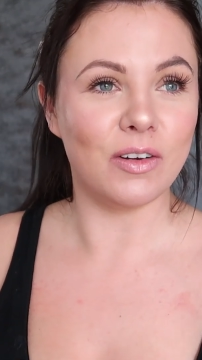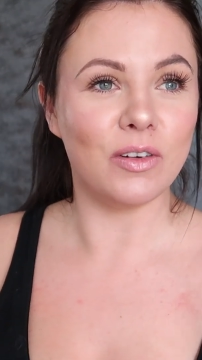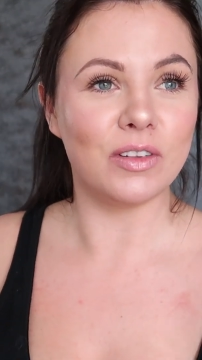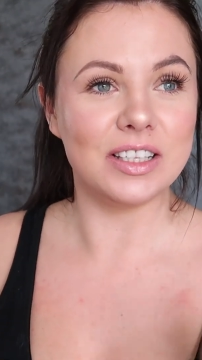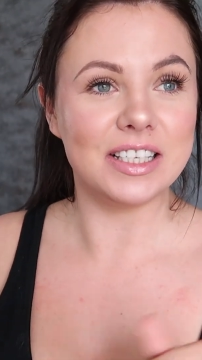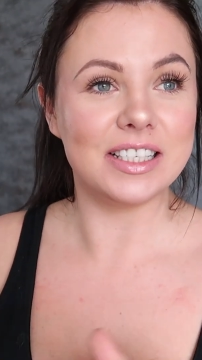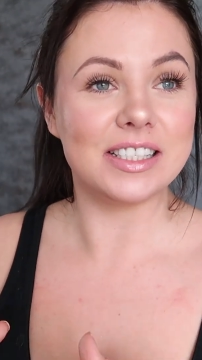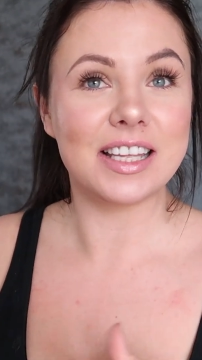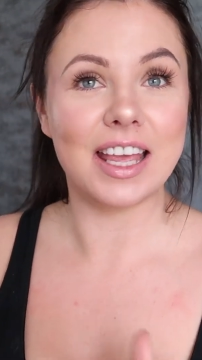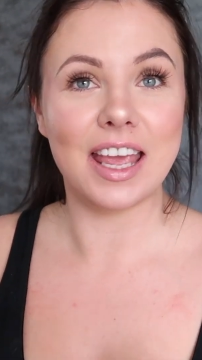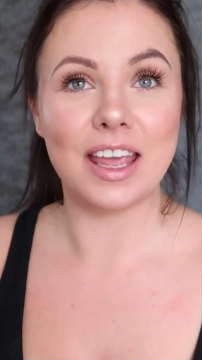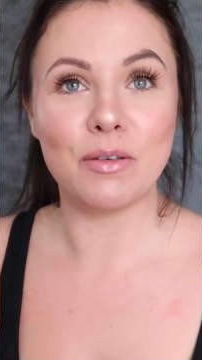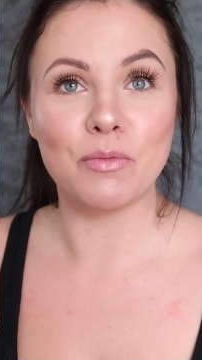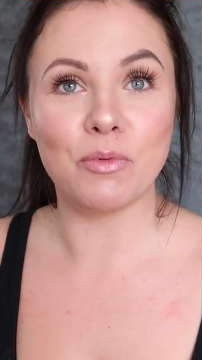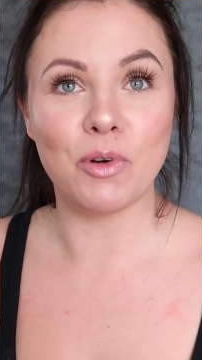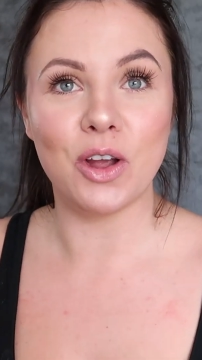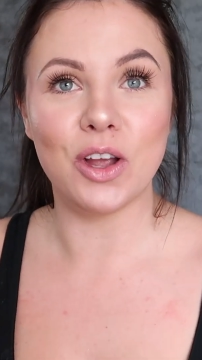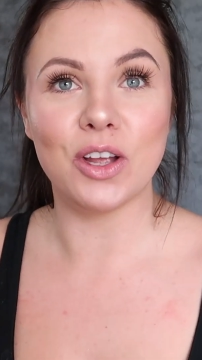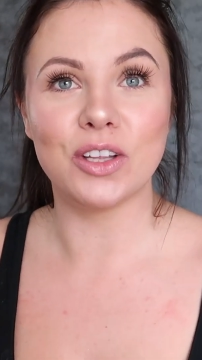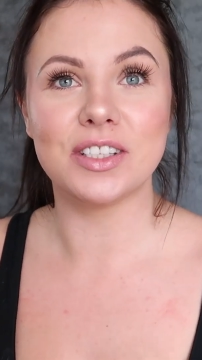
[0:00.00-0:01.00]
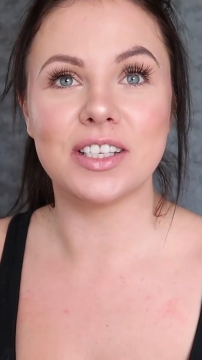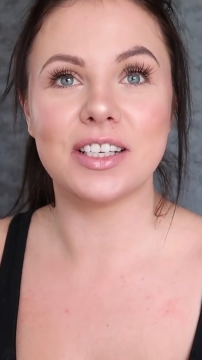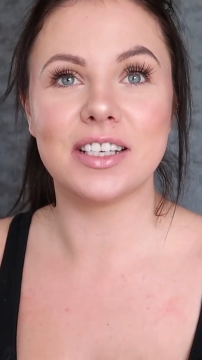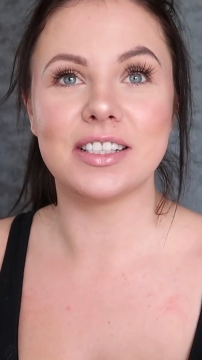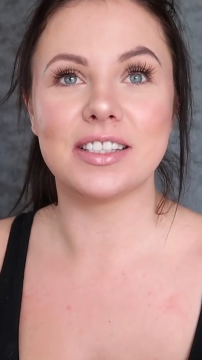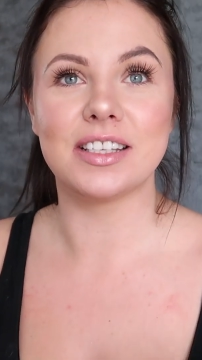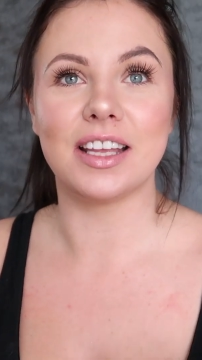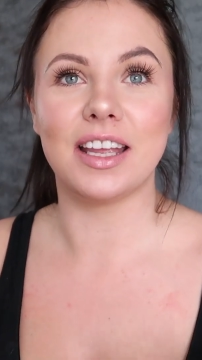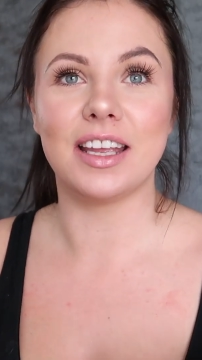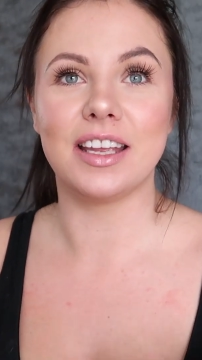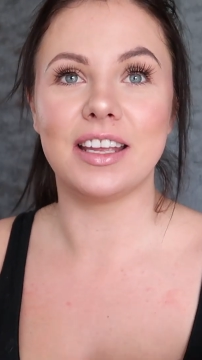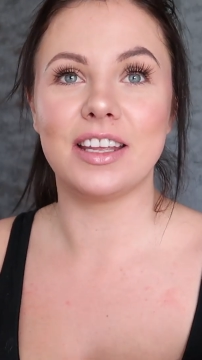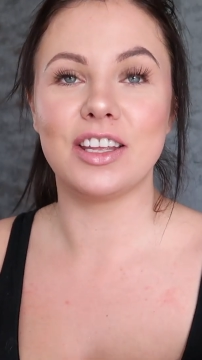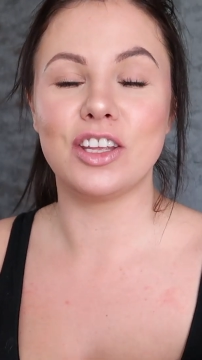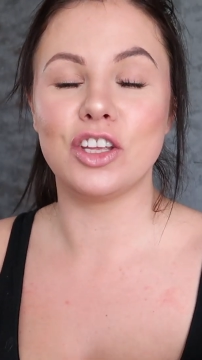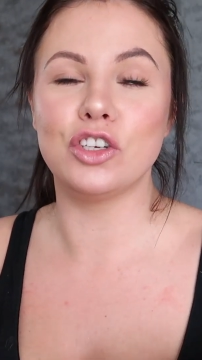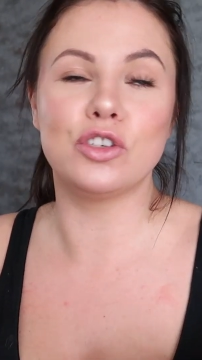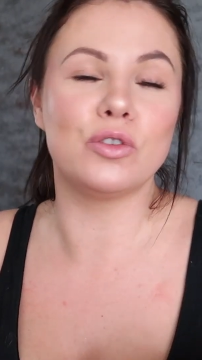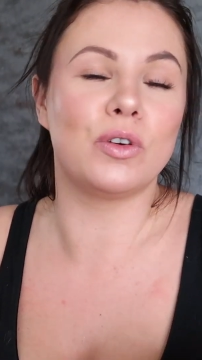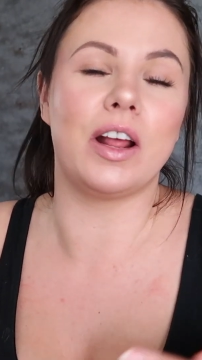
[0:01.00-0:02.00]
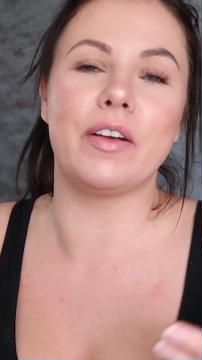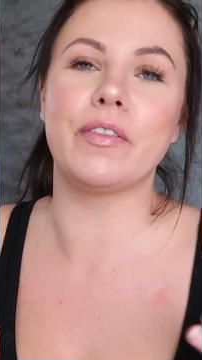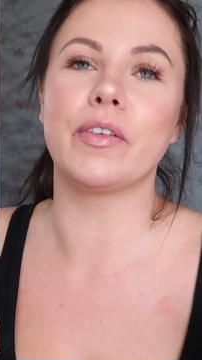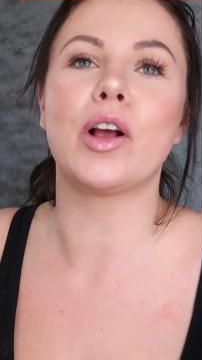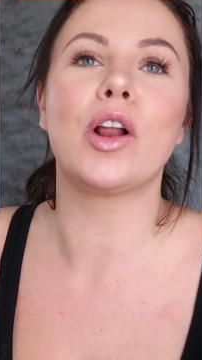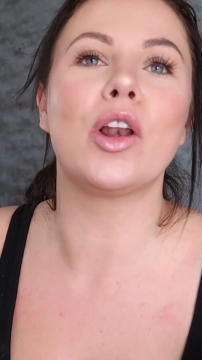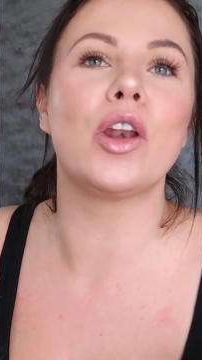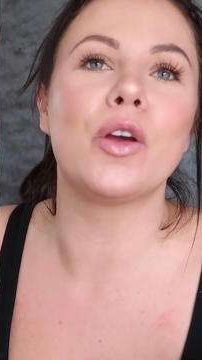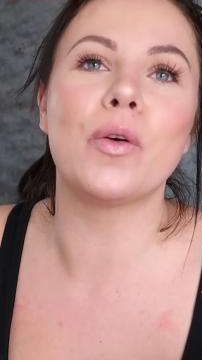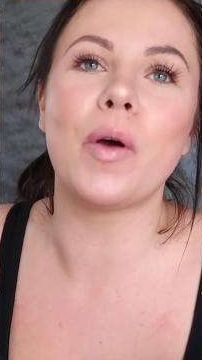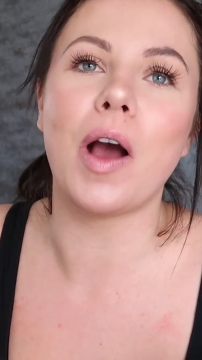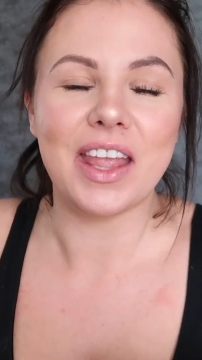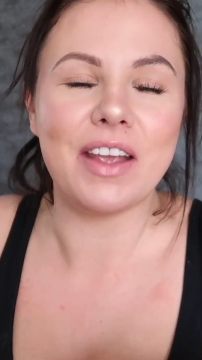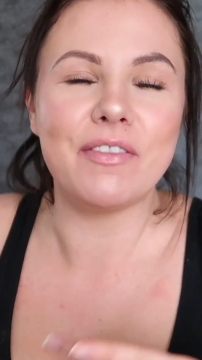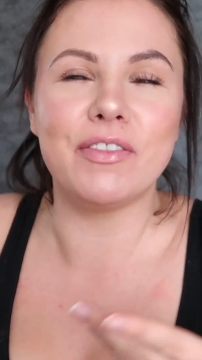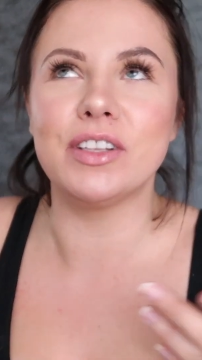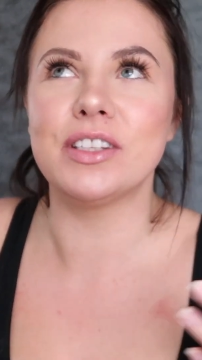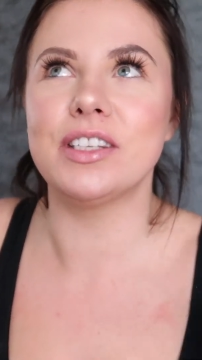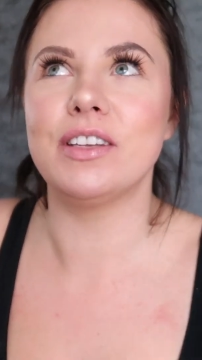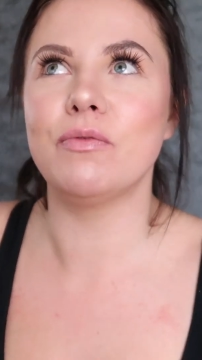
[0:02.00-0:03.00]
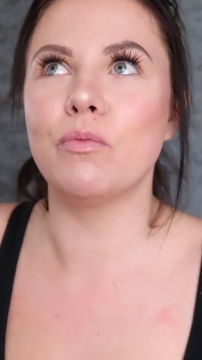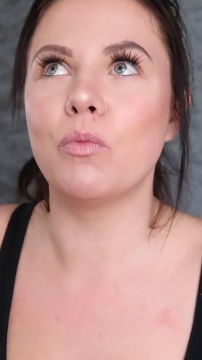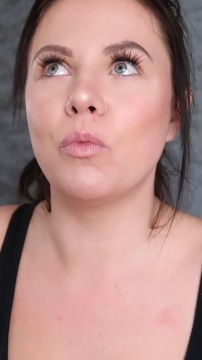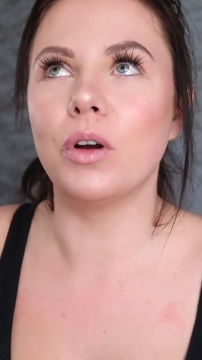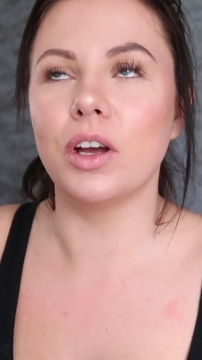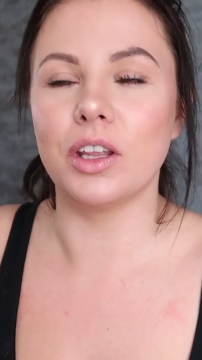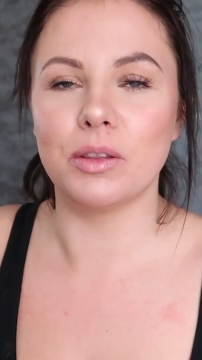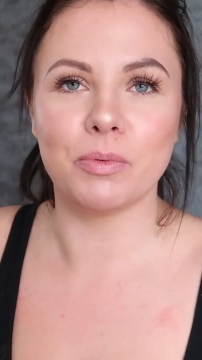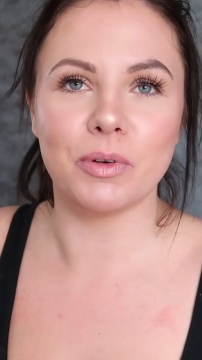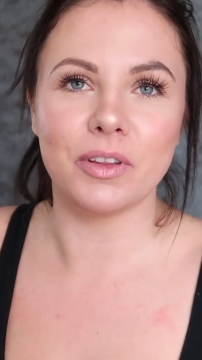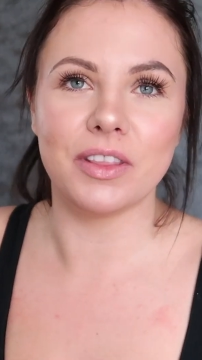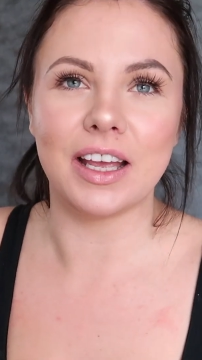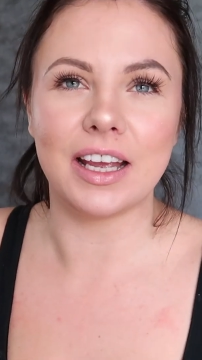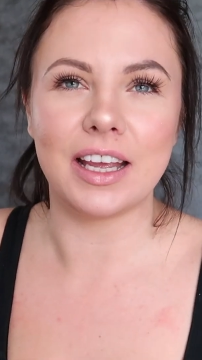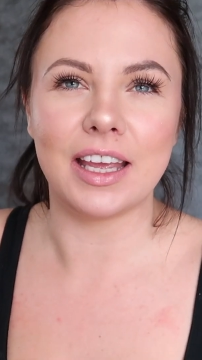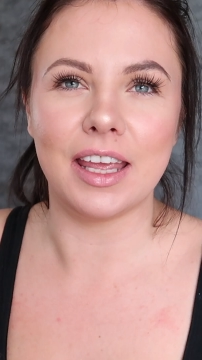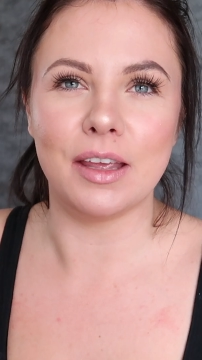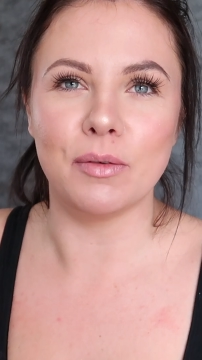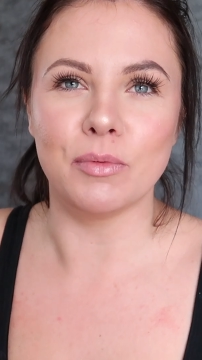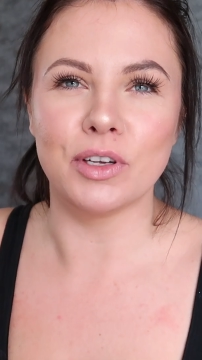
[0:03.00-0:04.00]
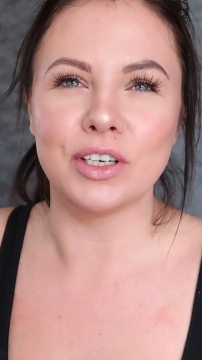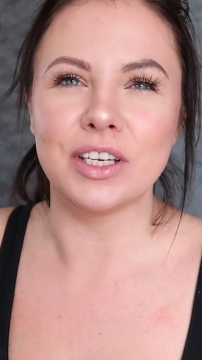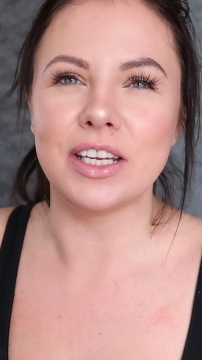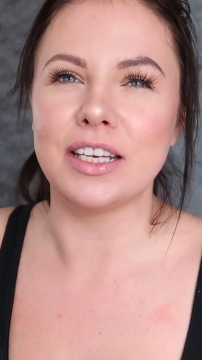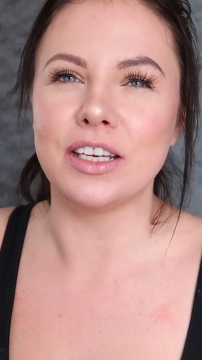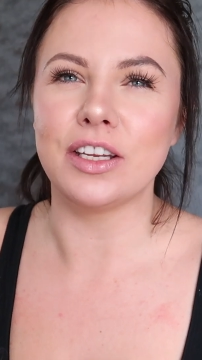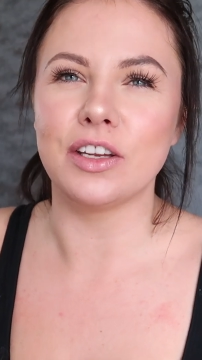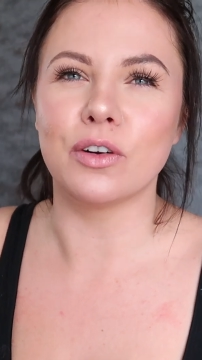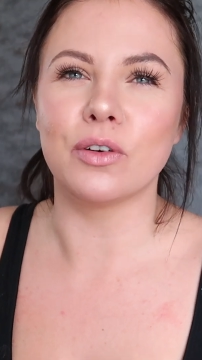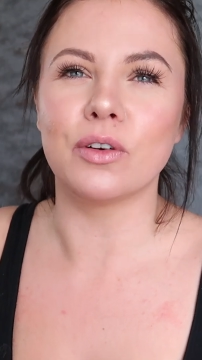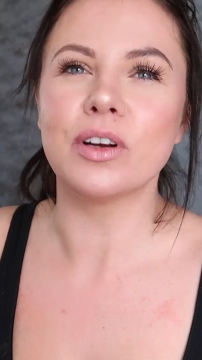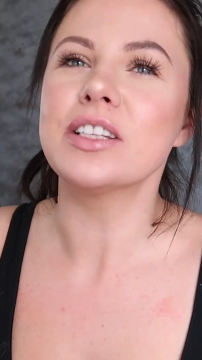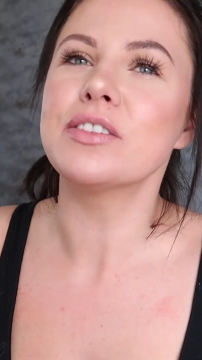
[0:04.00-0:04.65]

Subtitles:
all these keywords, and it's like you don't have a clue if it's even worth putting that keyword in, you know.